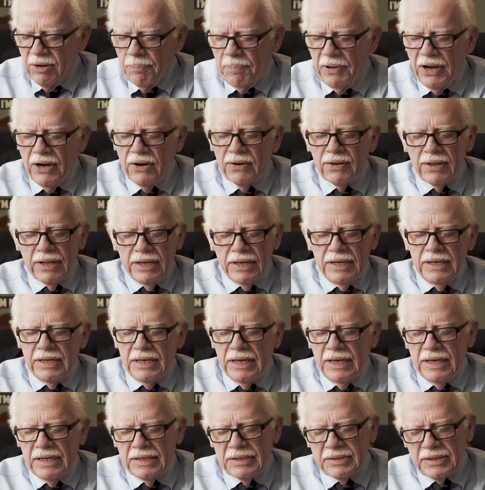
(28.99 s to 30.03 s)
apparently
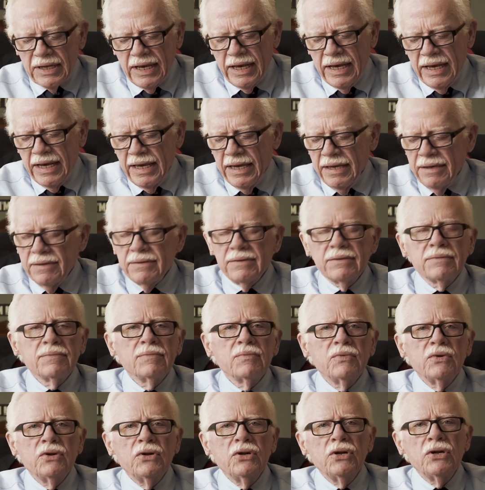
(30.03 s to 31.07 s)
is a
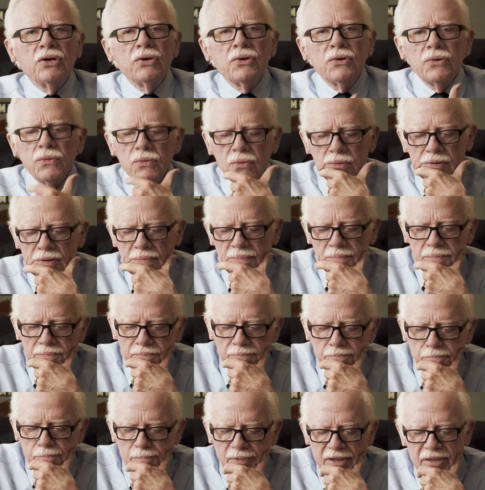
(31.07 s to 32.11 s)
new
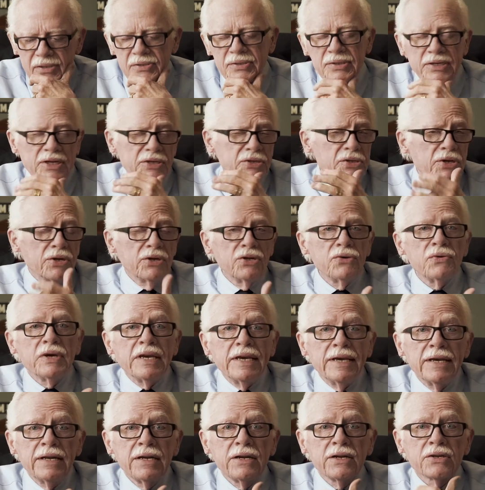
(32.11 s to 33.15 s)
business, a new
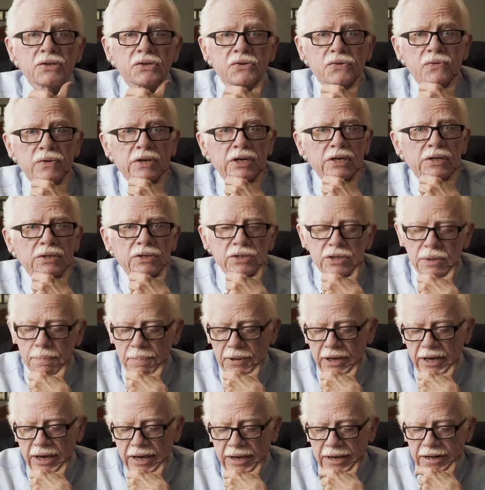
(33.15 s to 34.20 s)
industry in
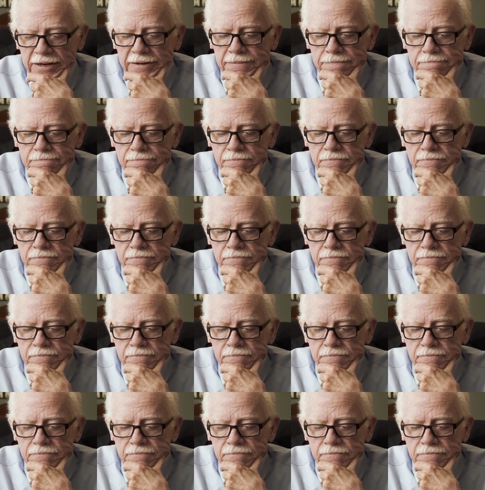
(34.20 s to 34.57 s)
Japan